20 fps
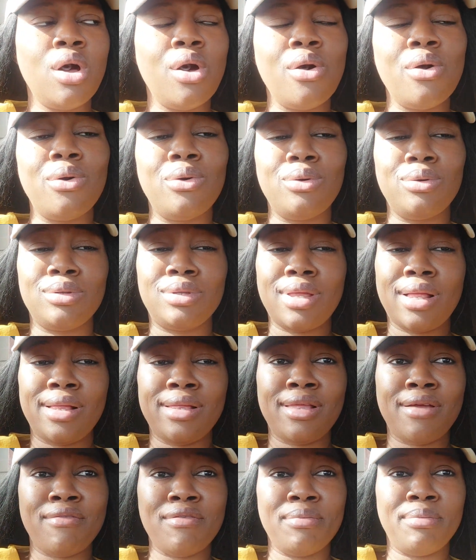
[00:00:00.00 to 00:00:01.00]

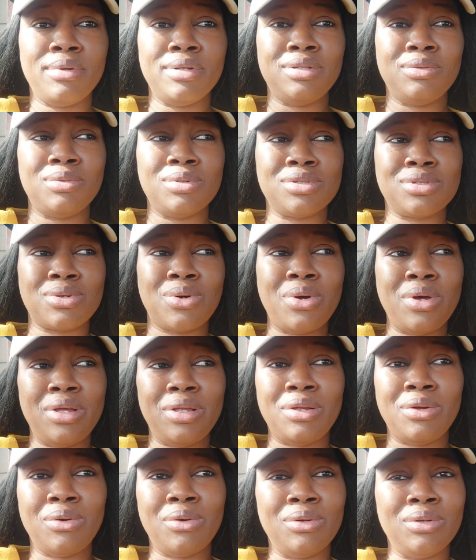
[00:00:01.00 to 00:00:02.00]
telling everybody what's
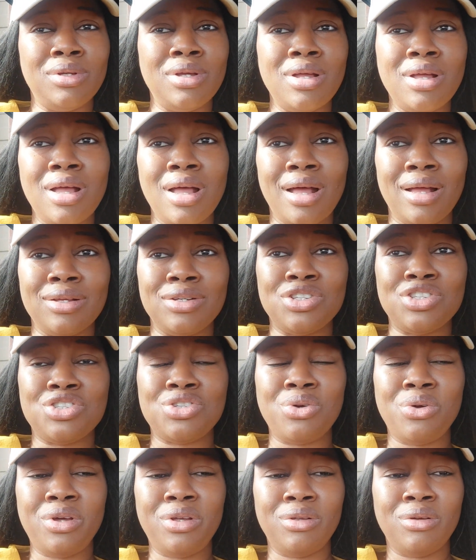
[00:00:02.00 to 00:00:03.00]
going on and
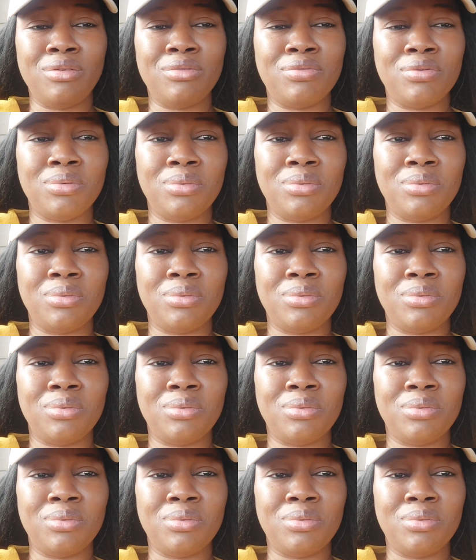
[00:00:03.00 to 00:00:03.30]
showing off or